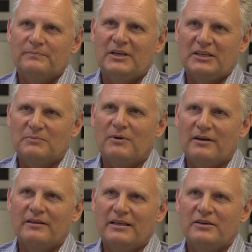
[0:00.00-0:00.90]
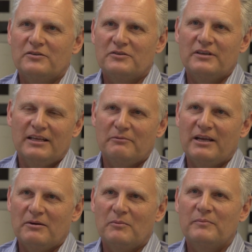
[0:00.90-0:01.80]
biggest part of the industry that
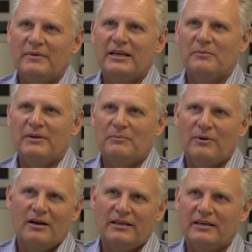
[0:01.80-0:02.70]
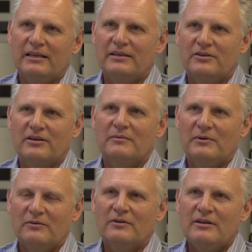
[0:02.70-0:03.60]
we had a big part in. It took
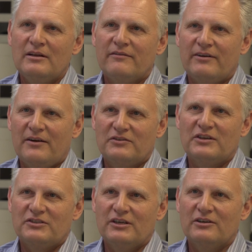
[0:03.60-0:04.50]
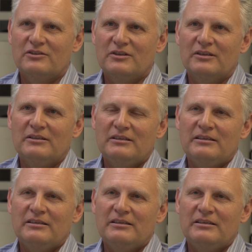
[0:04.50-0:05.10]
about 5 or 6 years to,